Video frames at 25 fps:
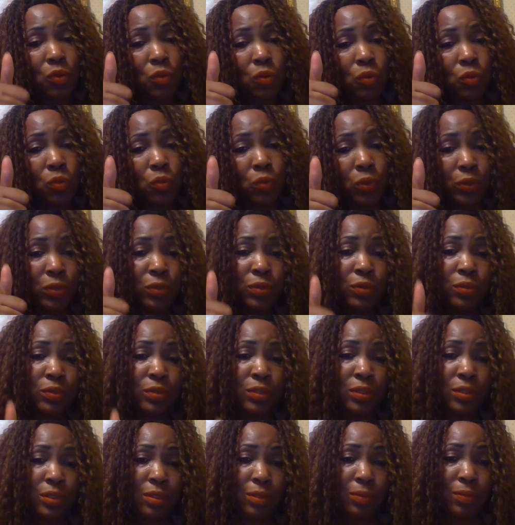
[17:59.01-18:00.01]
Word
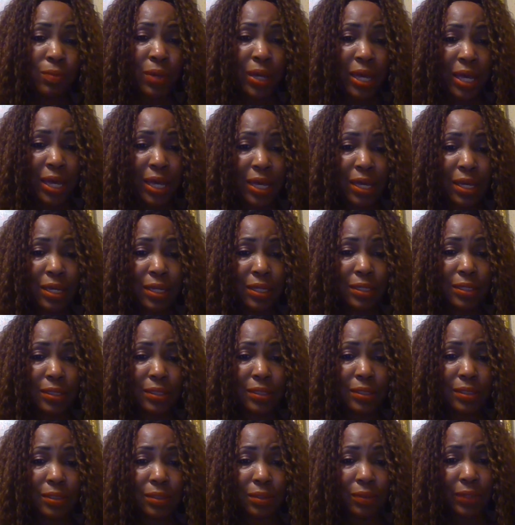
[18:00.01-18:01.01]
to the
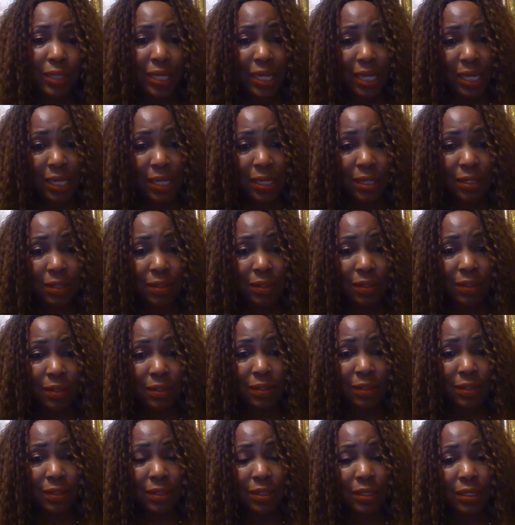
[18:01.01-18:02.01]
wise, okay?
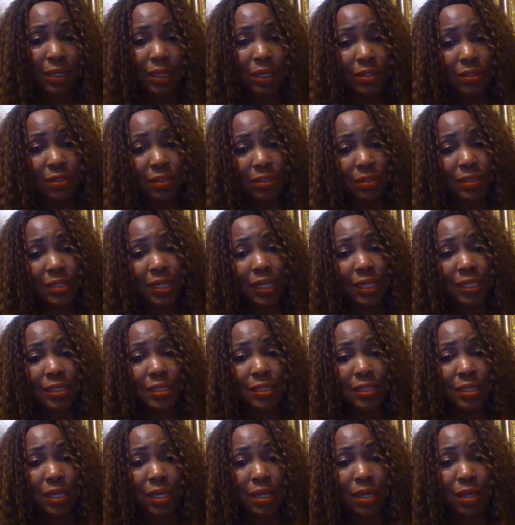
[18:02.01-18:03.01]
Until
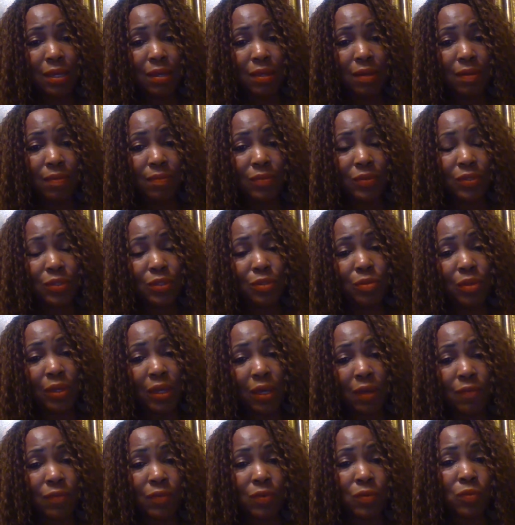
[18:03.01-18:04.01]
next time, you
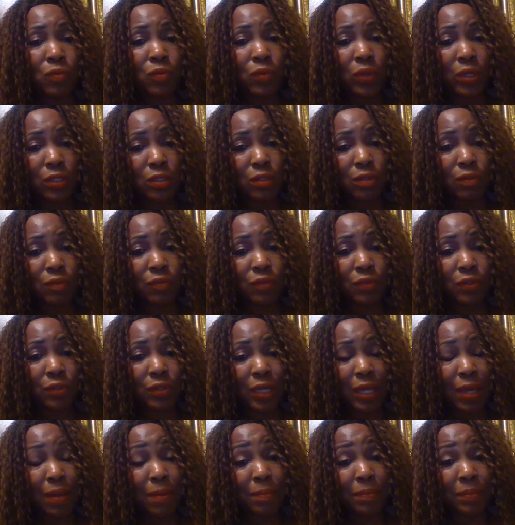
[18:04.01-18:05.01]
have a wonderful
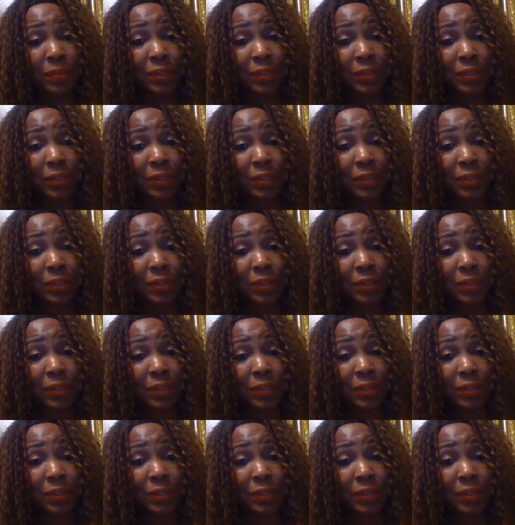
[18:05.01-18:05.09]
and